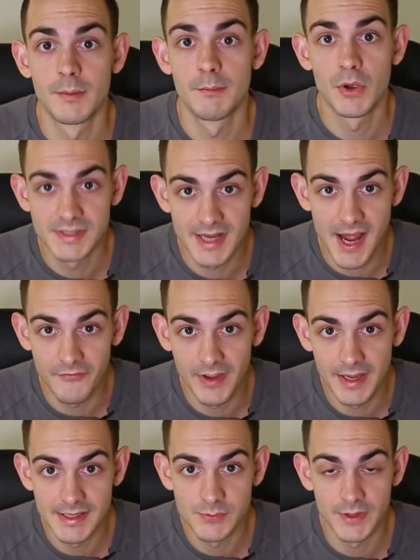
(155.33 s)
Most
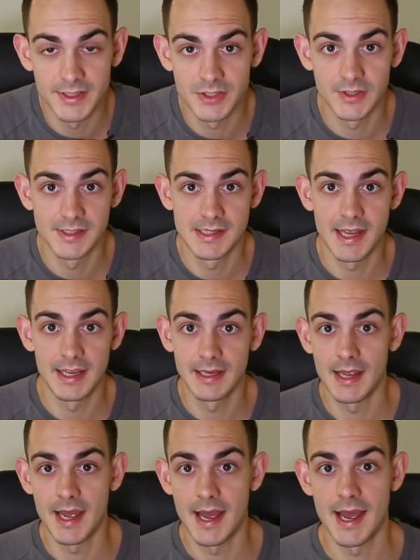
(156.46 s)
cafes, what they do is
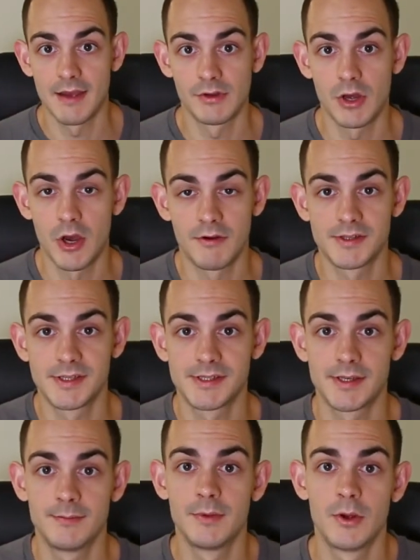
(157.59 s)
they have an RO
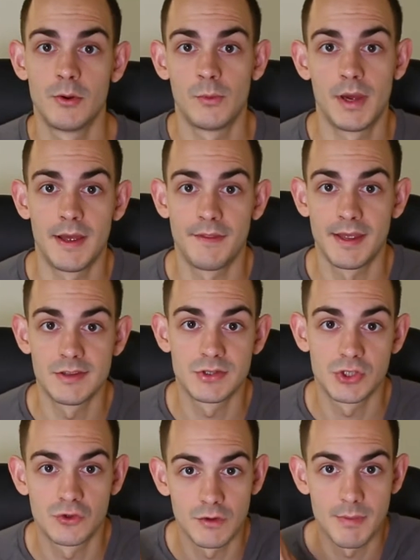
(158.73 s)
system where they
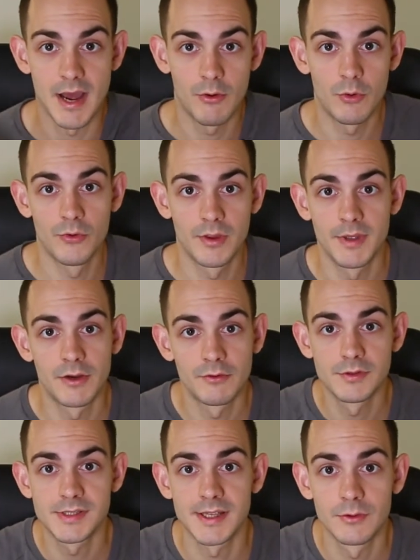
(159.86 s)
strip out all the
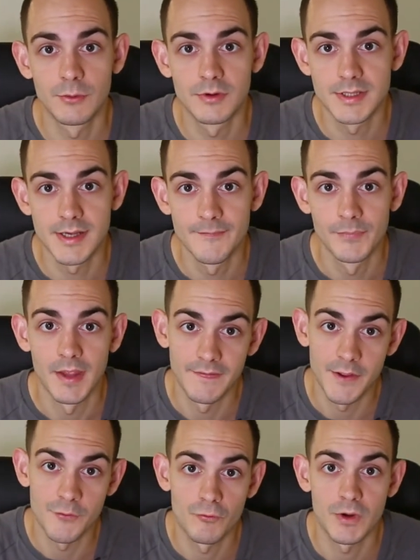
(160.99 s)
minerals in the water
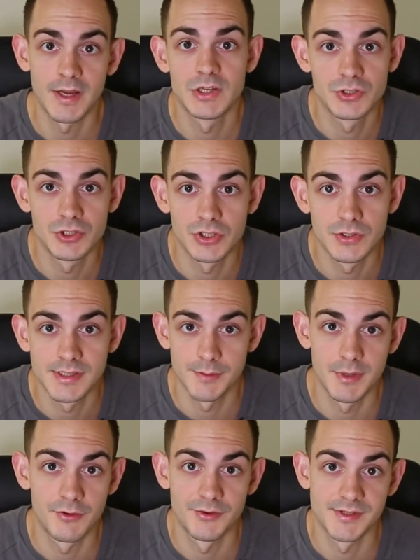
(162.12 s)
and they reintroduce the
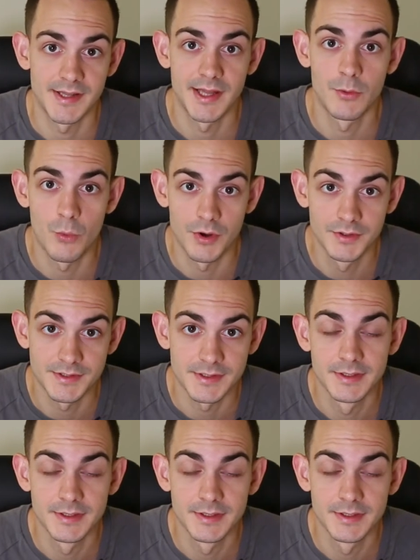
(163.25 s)
minerals that they want